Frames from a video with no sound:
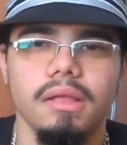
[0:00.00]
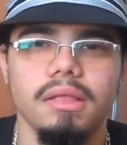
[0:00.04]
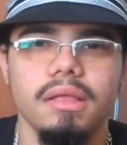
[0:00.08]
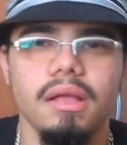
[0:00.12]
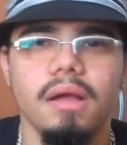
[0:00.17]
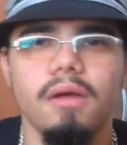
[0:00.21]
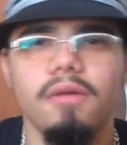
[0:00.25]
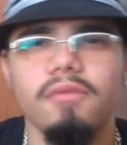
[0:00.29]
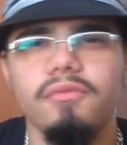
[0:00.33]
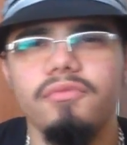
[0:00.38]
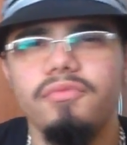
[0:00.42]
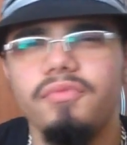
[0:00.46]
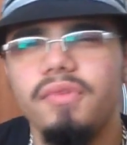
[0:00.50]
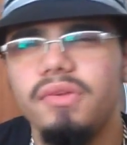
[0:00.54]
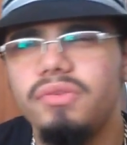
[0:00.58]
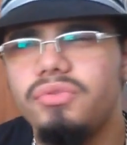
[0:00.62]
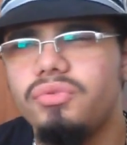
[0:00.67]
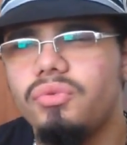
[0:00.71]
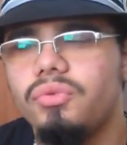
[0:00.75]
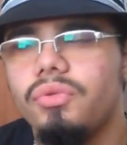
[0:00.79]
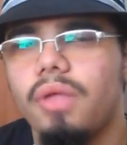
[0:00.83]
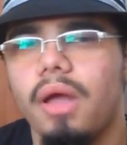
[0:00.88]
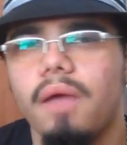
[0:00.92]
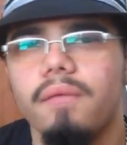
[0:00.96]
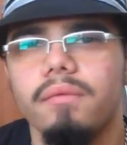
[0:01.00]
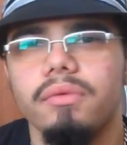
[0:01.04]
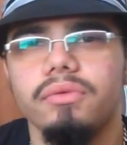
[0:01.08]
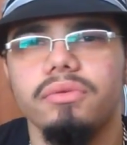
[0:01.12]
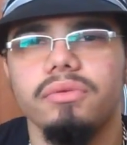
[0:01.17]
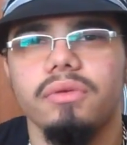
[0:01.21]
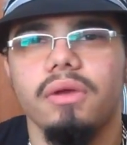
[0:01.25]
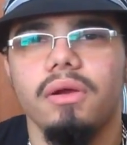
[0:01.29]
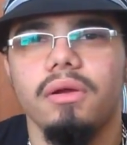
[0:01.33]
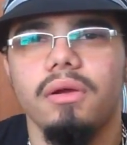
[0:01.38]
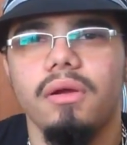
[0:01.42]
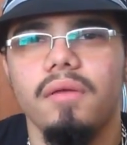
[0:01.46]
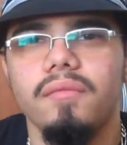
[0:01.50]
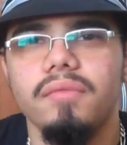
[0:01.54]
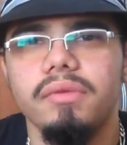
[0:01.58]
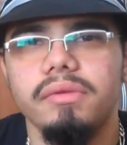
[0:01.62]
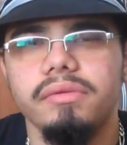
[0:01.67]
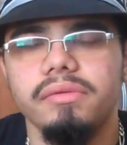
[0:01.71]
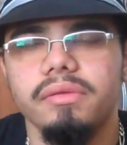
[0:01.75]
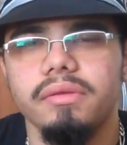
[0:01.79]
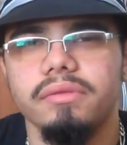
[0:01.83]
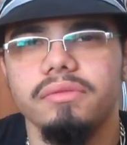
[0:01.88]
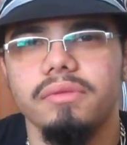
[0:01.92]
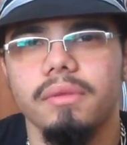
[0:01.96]
Now, visual novels are
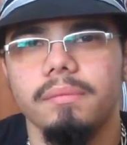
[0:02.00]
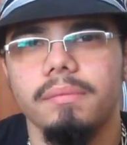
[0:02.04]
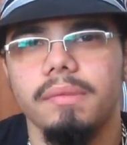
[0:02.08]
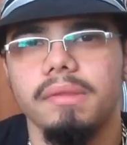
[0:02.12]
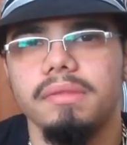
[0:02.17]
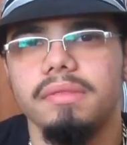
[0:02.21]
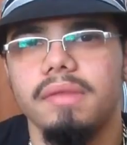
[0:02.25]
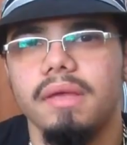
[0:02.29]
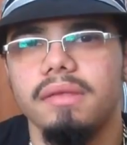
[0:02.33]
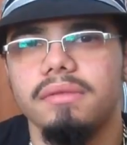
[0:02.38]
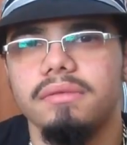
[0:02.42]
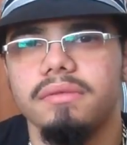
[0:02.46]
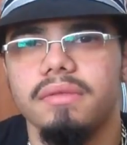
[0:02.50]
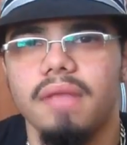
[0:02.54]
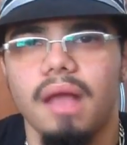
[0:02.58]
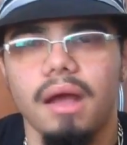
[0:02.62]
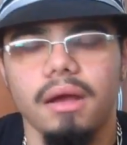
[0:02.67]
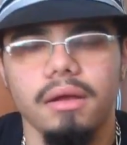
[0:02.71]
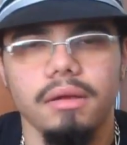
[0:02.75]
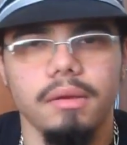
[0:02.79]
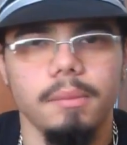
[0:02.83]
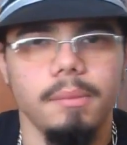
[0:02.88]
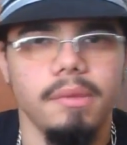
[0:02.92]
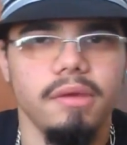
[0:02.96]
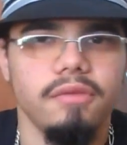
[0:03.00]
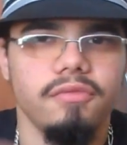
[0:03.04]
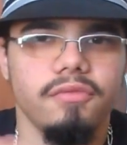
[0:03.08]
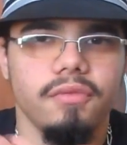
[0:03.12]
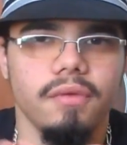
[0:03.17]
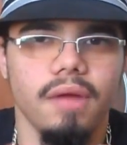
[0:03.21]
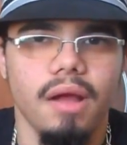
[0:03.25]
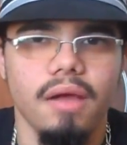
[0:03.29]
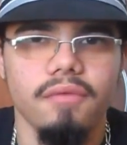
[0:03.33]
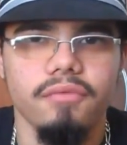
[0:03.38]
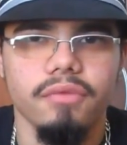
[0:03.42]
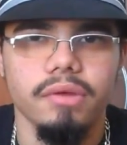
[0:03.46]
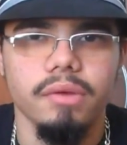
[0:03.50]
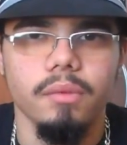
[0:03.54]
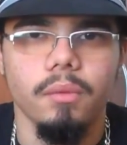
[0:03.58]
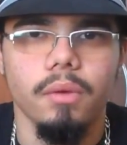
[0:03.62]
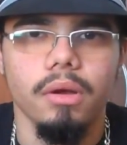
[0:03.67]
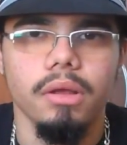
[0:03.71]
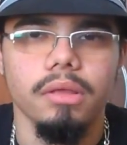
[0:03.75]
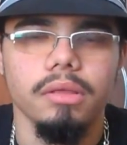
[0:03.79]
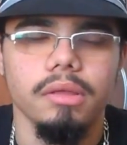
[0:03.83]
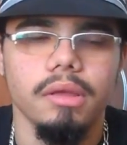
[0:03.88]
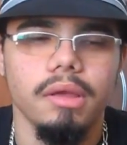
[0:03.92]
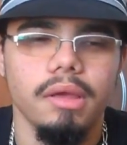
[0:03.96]
obviously something that's not going to be for
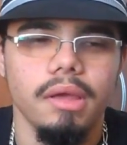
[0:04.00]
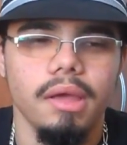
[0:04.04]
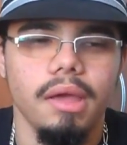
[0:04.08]
everyone.